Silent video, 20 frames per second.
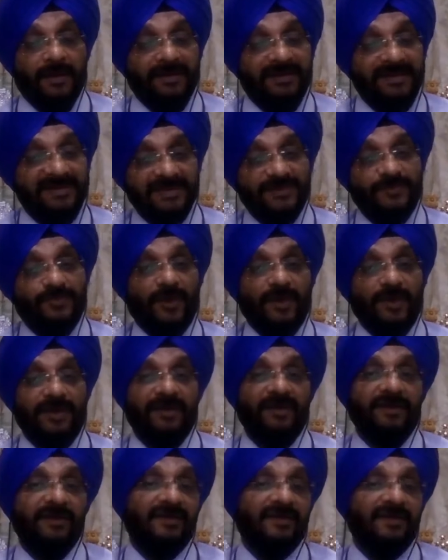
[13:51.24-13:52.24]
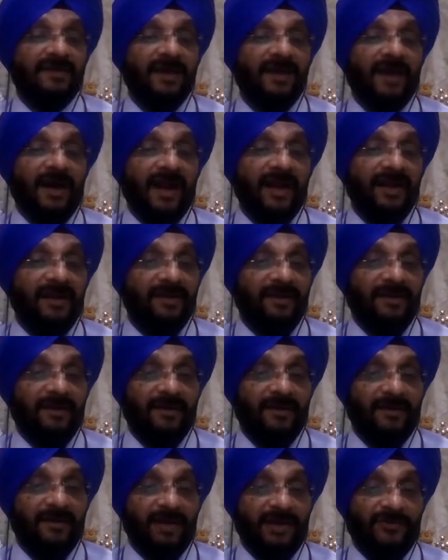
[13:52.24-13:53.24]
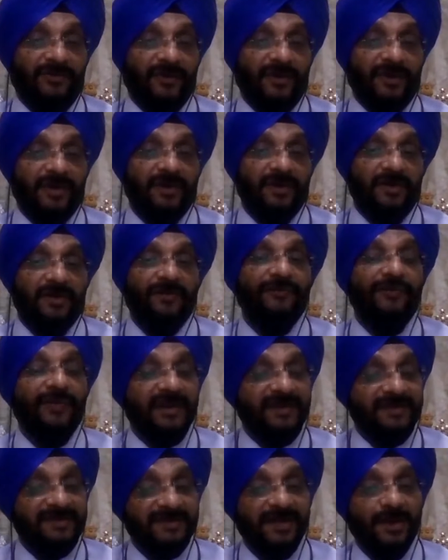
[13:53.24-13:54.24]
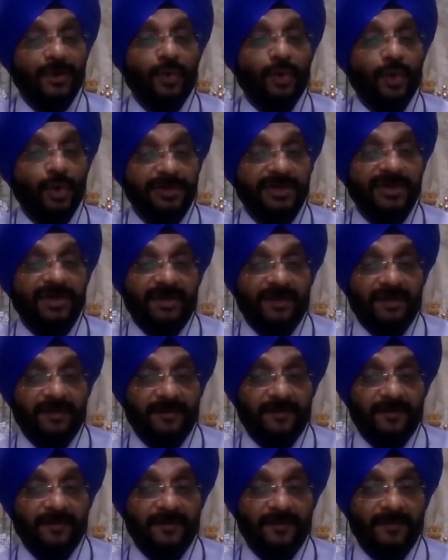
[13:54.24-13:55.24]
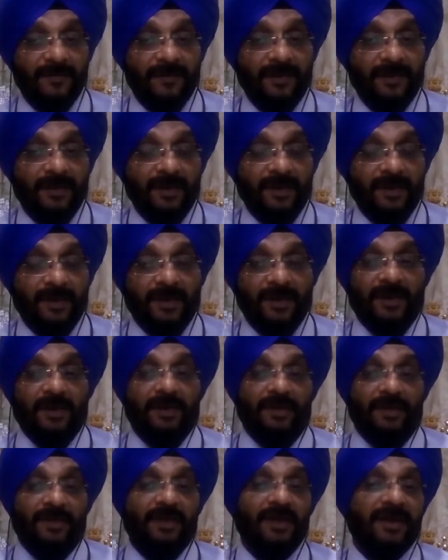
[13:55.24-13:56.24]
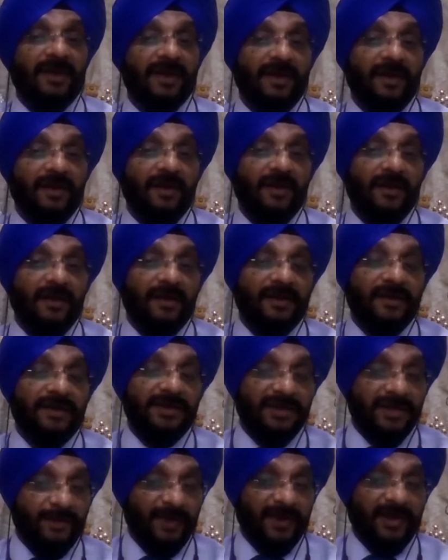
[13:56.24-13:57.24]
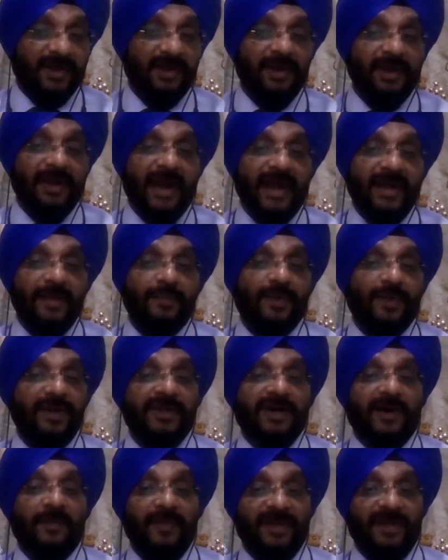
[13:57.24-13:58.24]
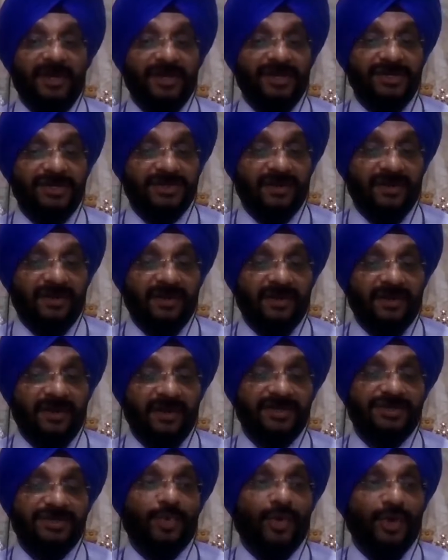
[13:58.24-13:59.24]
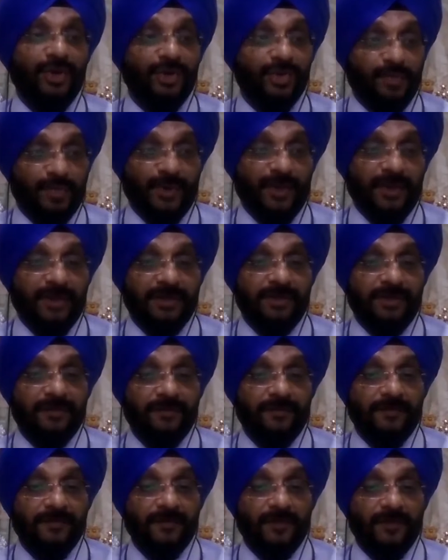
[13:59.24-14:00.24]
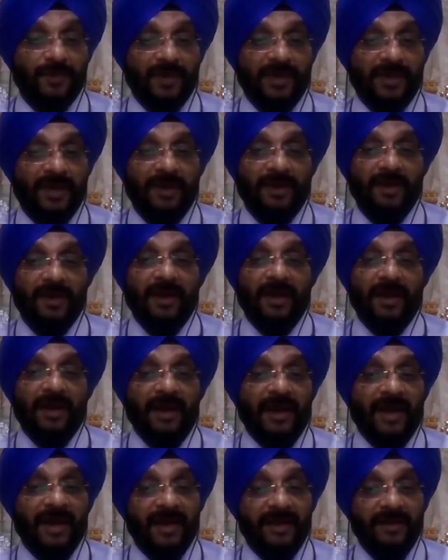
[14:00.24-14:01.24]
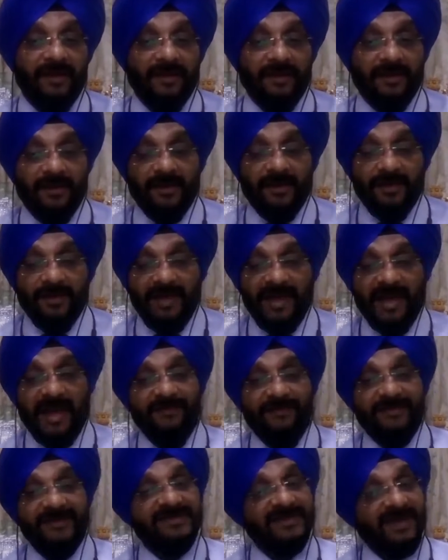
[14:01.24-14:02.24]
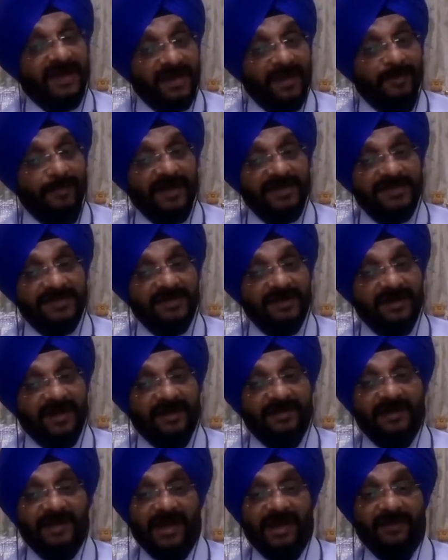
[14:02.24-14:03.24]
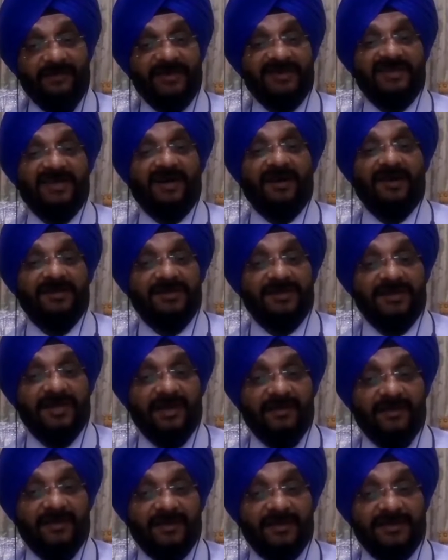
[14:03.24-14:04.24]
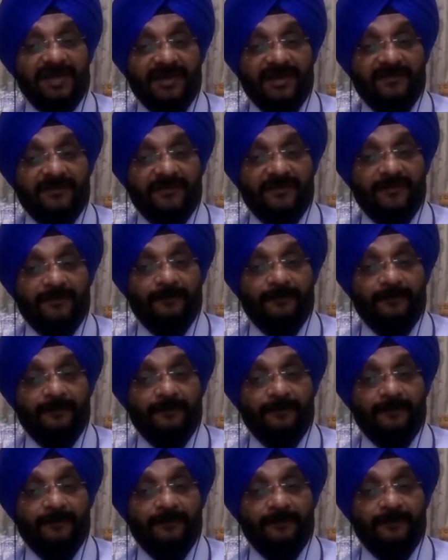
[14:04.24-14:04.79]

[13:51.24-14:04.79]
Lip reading: This is what it is in the IT network. Whereas in the OT, the typical endpoint communication is point to point. Okay. And they have a SCADA master and they have a SCADA slave.